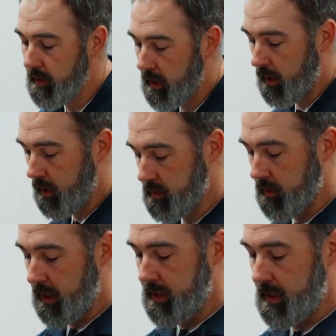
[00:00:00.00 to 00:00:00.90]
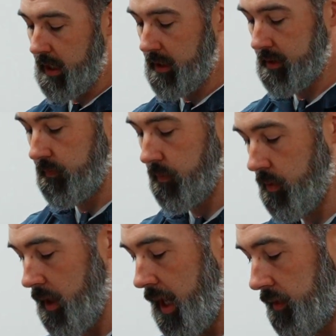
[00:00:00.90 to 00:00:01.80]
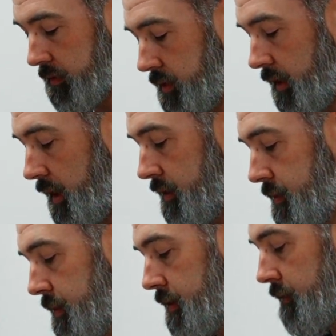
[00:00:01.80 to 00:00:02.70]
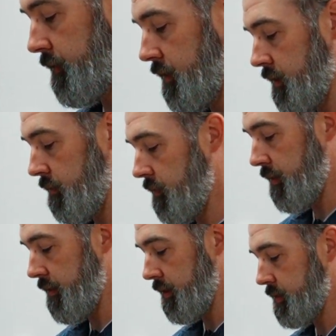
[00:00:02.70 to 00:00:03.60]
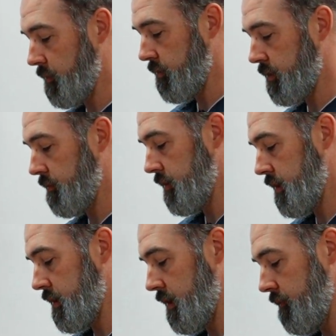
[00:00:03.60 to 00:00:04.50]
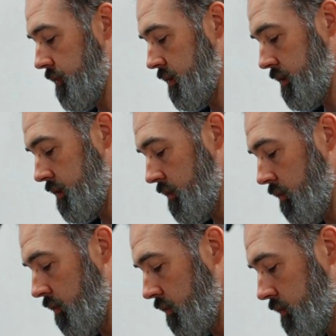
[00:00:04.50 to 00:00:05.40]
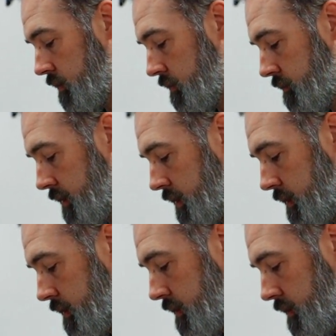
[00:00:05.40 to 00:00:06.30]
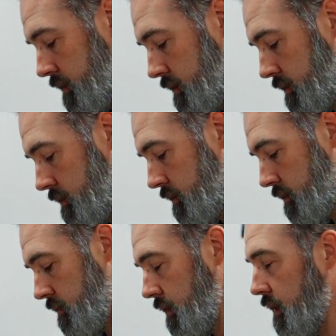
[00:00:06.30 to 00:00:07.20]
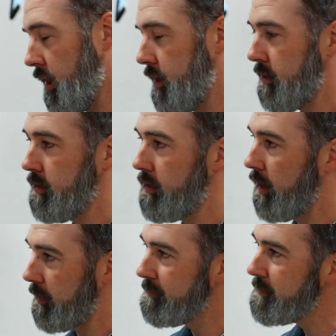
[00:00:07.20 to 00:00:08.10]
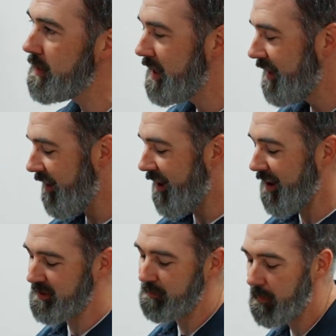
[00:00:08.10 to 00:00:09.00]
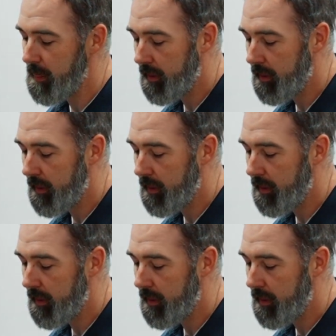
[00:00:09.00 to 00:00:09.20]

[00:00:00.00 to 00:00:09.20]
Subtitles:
then I also like to test for ankle strength, specifically with this motion, which is inversion. So hold, resist, good, nice and strong. Awesome.